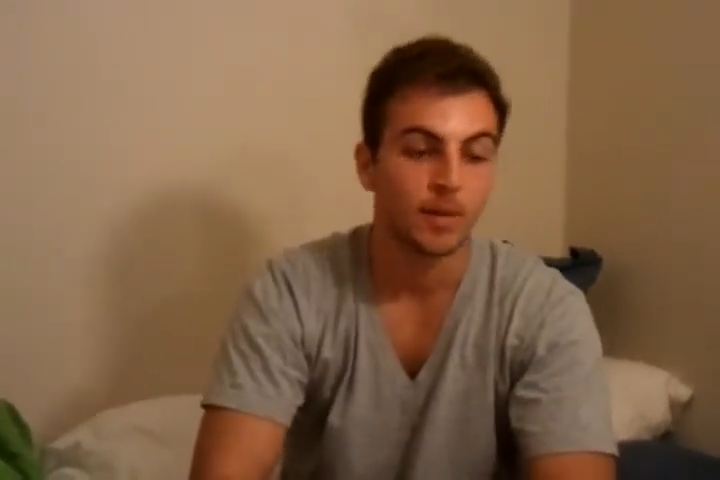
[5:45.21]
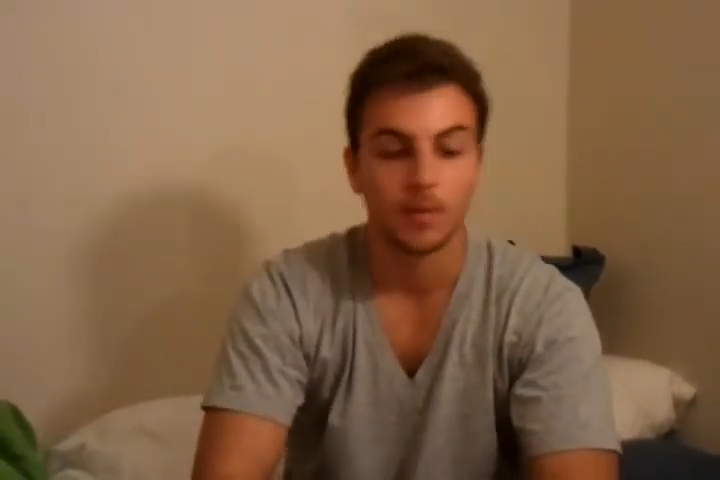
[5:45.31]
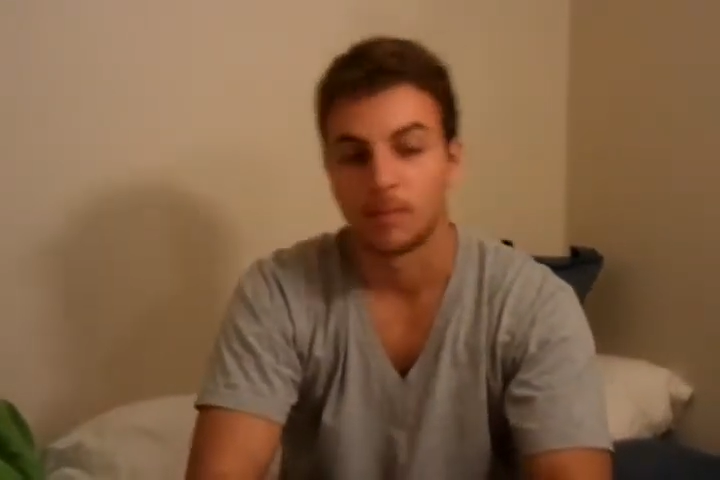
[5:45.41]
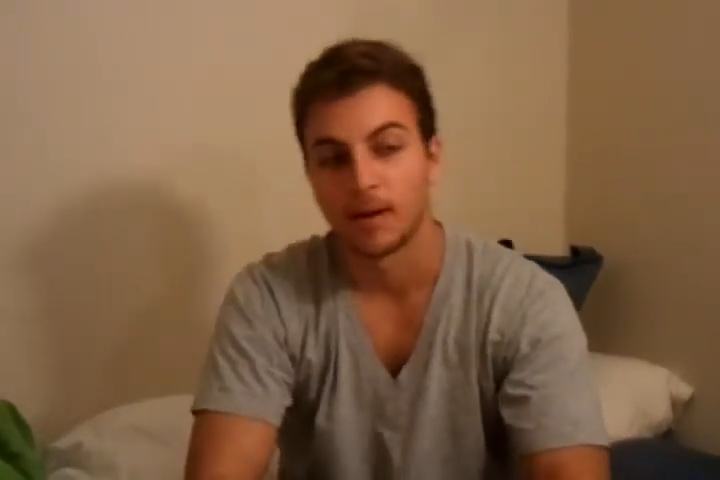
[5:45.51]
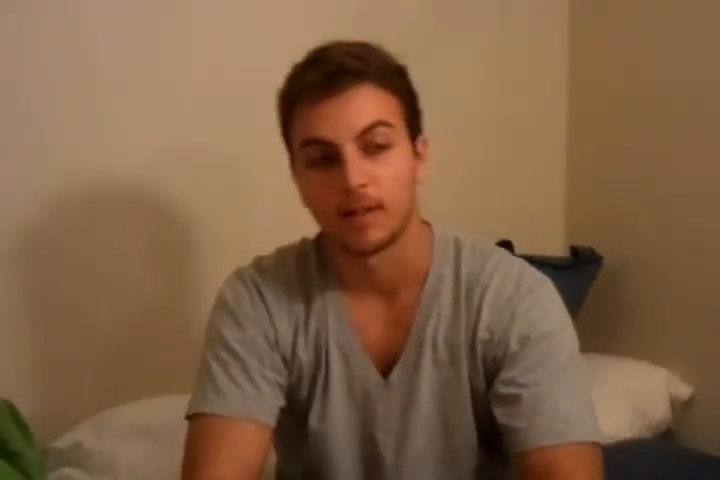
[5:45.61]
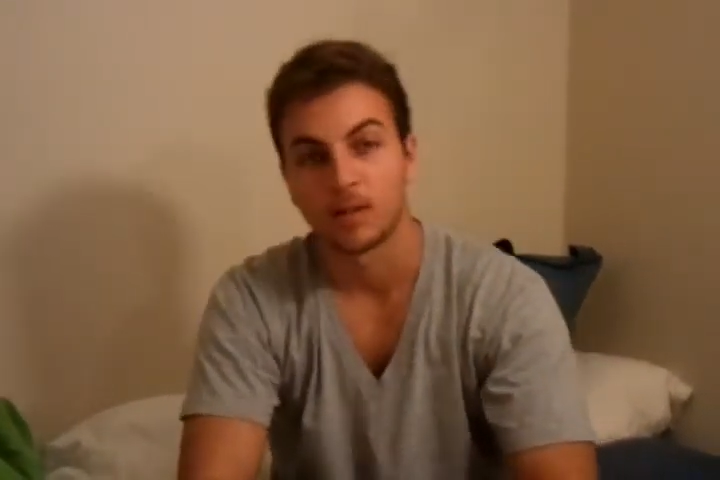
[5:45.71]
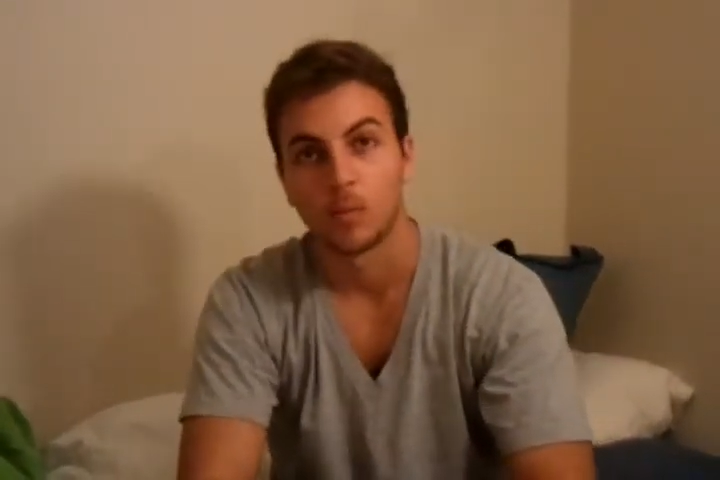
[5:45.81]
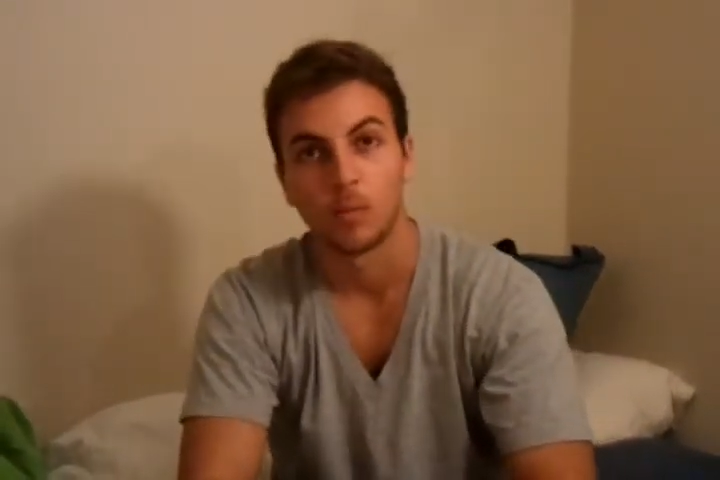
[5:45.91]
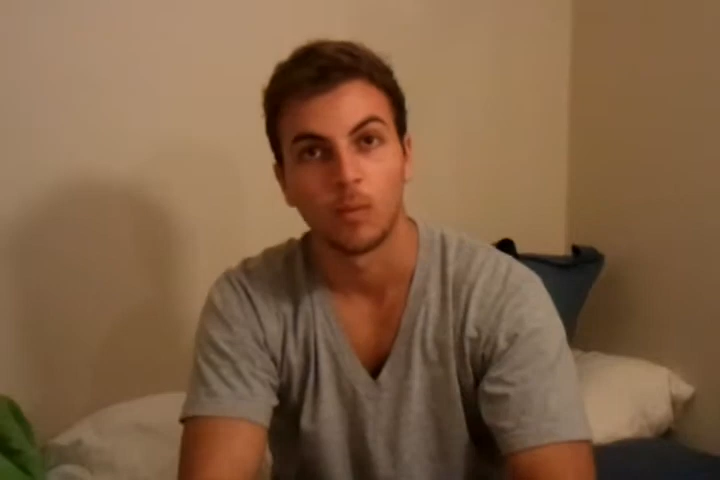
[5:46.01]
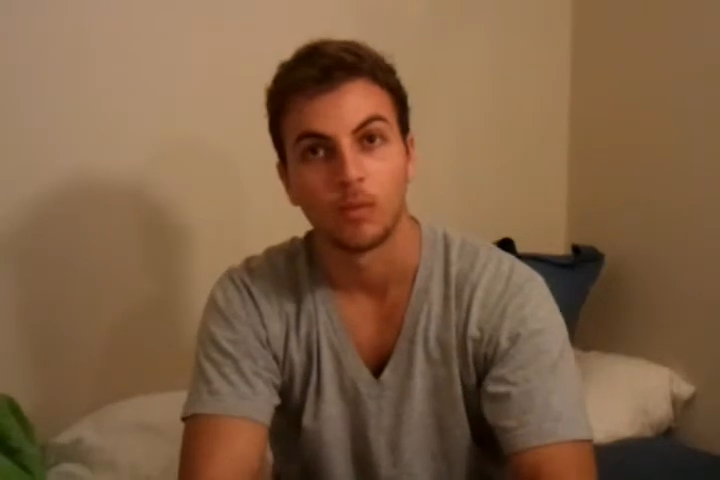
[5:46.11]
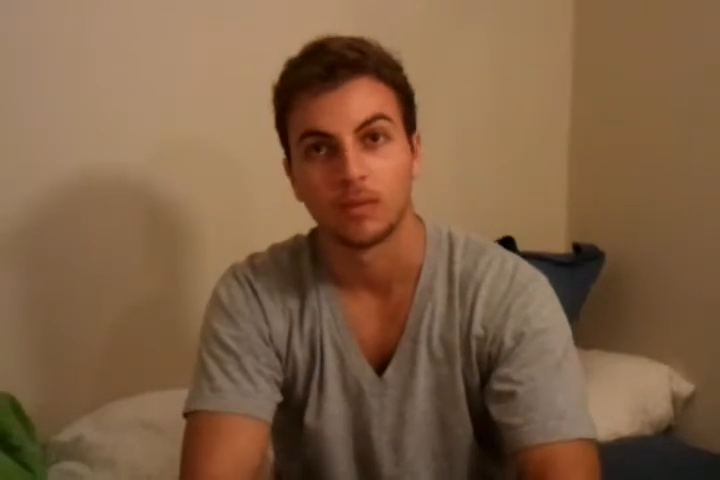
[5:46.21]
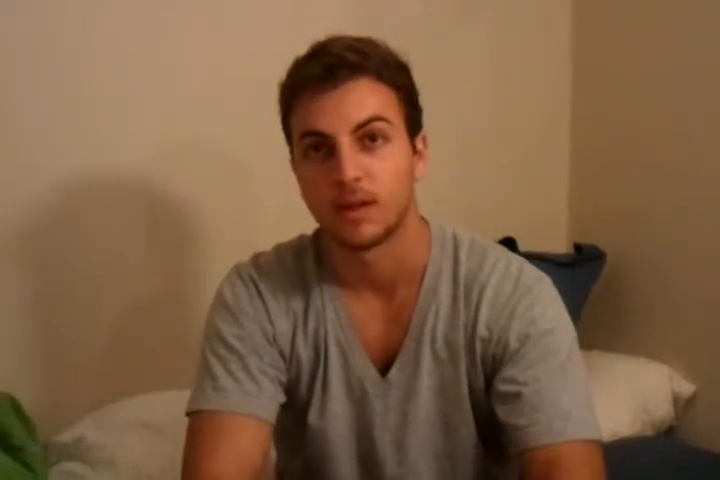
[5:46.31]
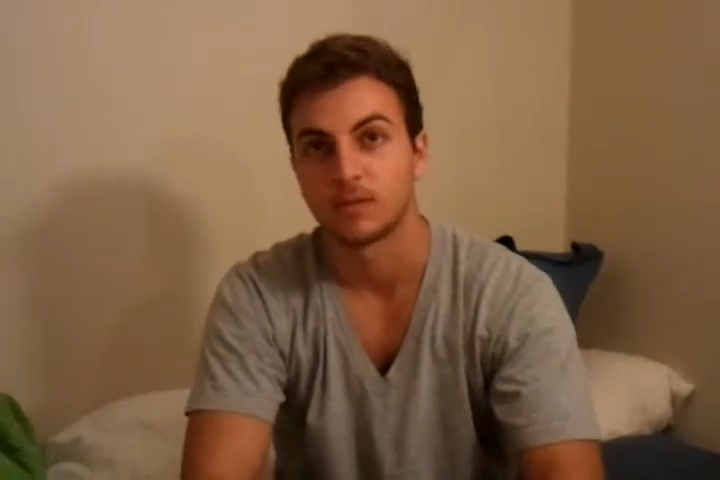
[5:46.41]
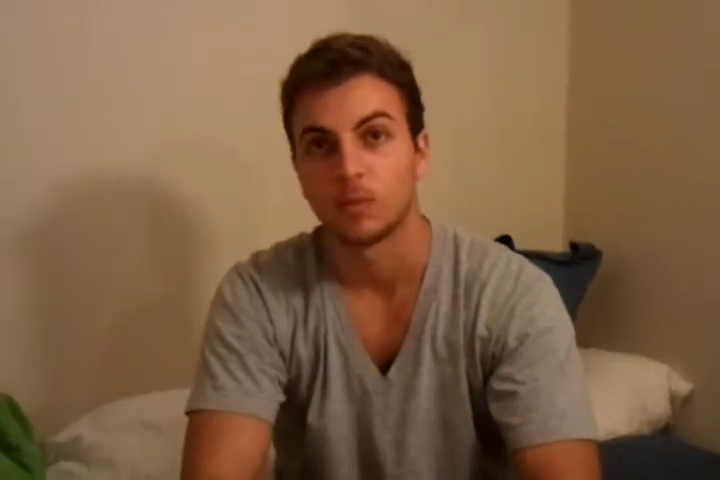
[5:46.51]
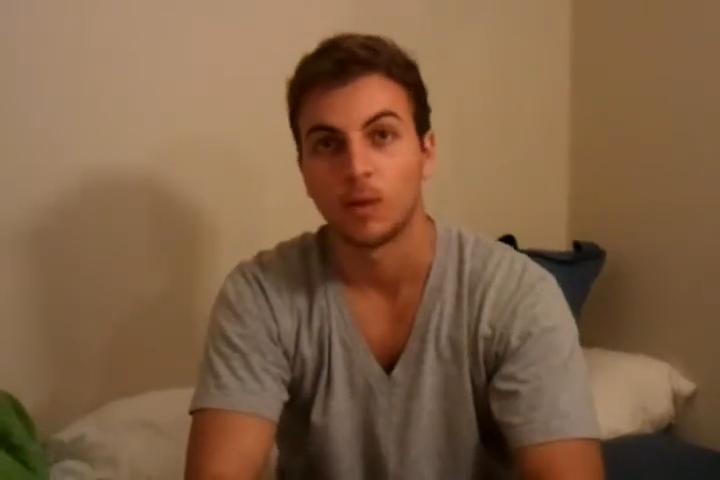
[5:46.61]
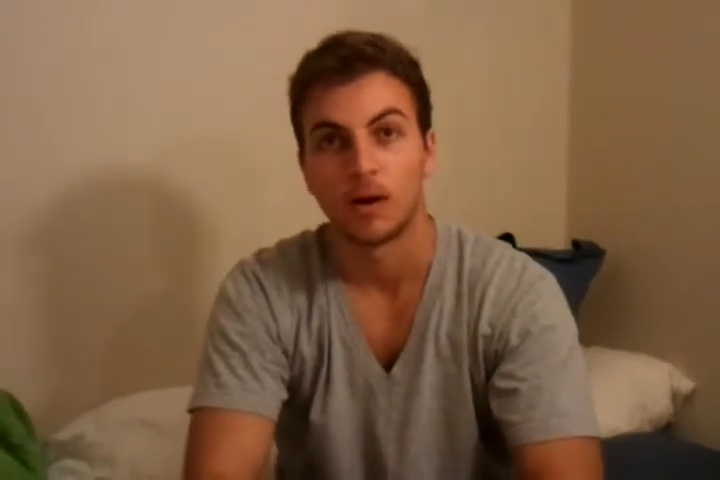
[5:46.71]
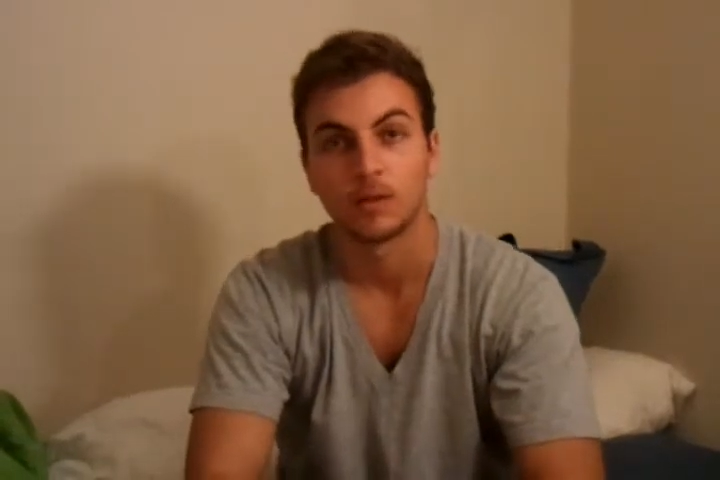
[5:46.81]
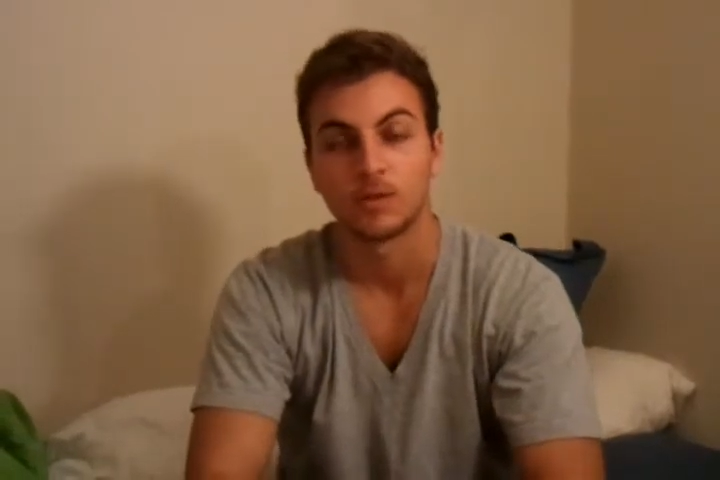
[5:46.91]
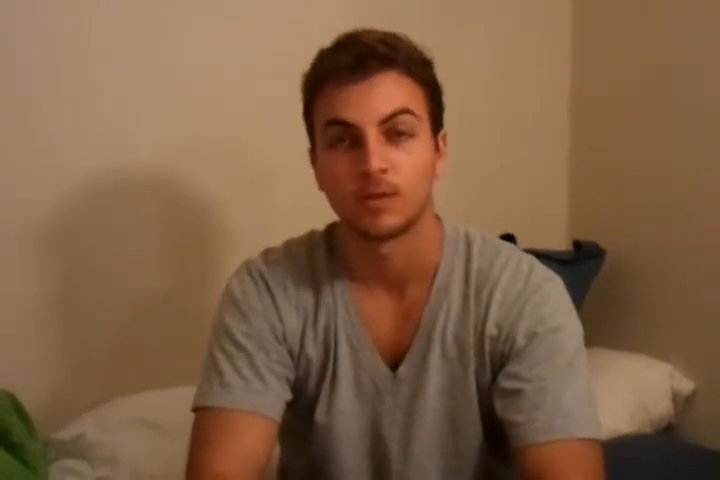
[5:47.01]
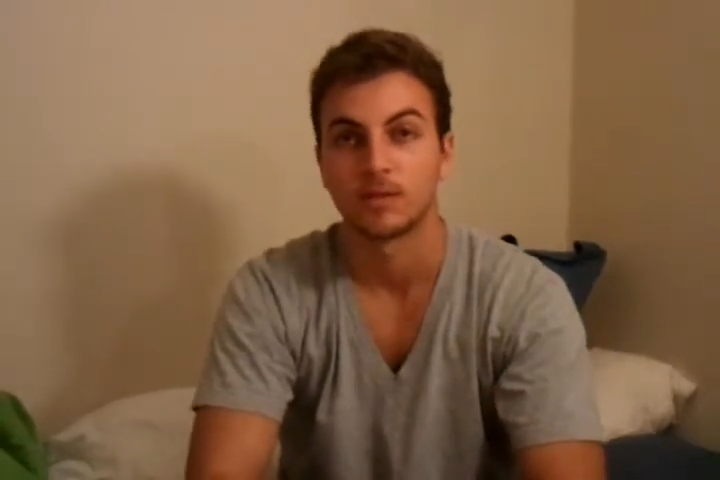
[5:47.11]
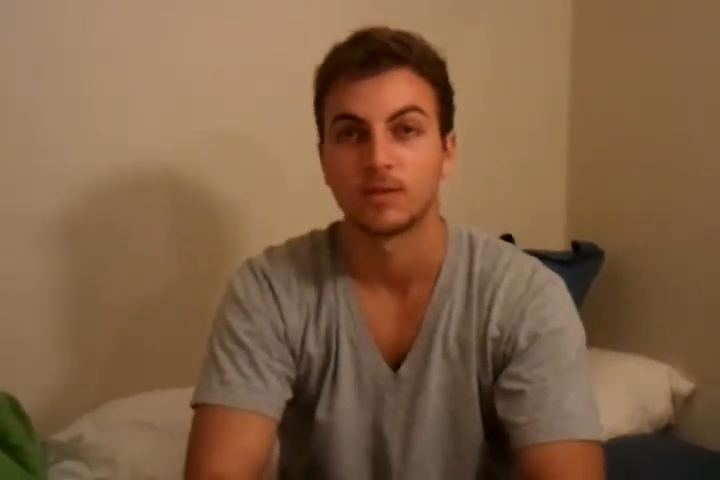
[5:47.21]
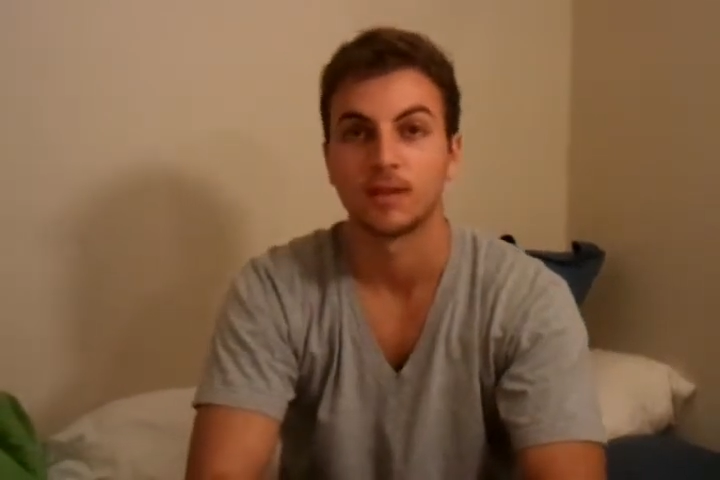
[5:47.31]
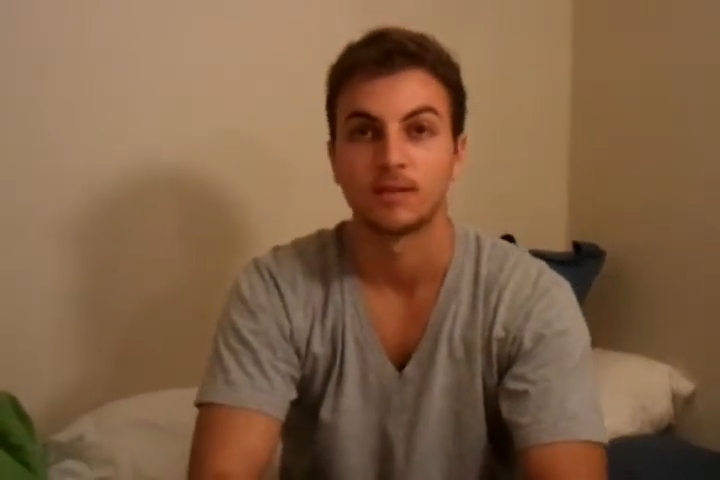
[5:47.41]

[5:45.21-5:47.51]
Maybe I'll buy like a nice watch or a